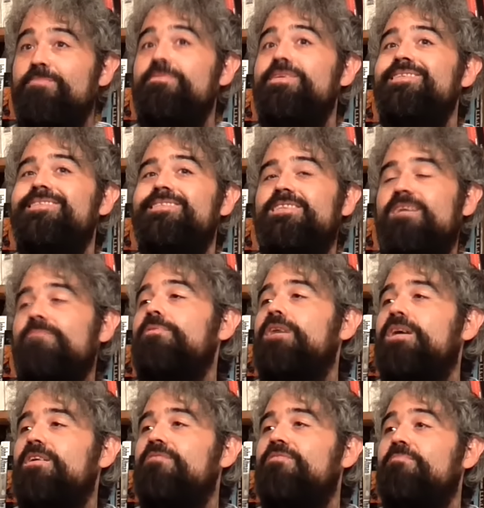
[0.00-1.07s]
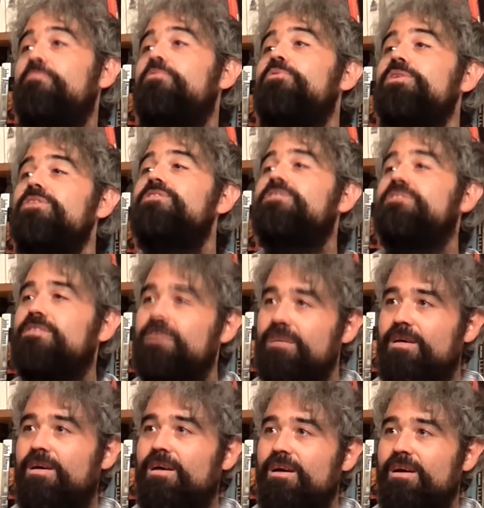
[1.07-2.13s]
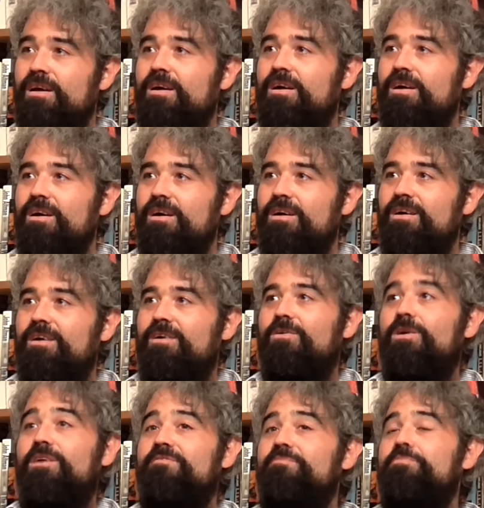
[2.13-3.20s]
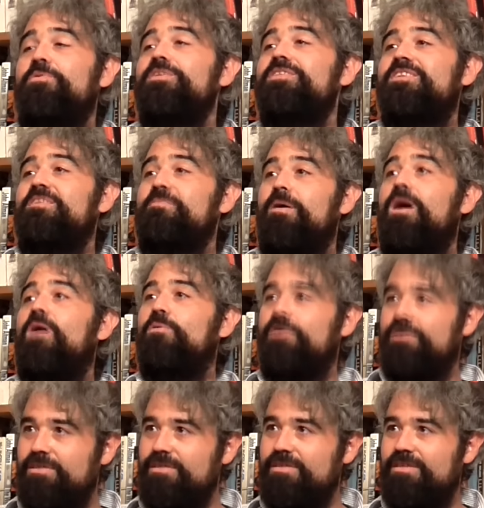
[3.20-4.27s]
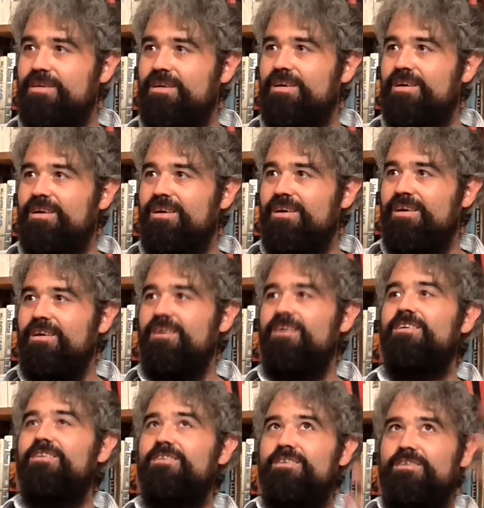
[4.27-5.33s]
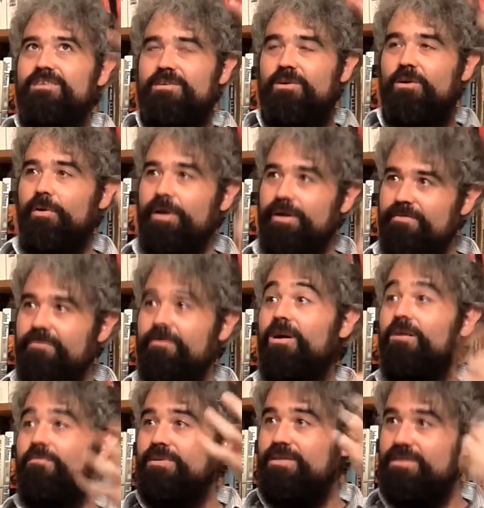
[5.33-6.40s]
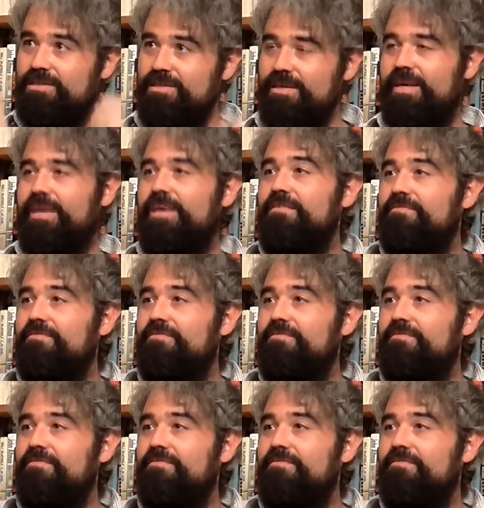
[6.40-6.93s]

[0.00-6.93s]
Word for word: Maybe he's some kind of a priest, or have priestly powers. Right. Going from this uh,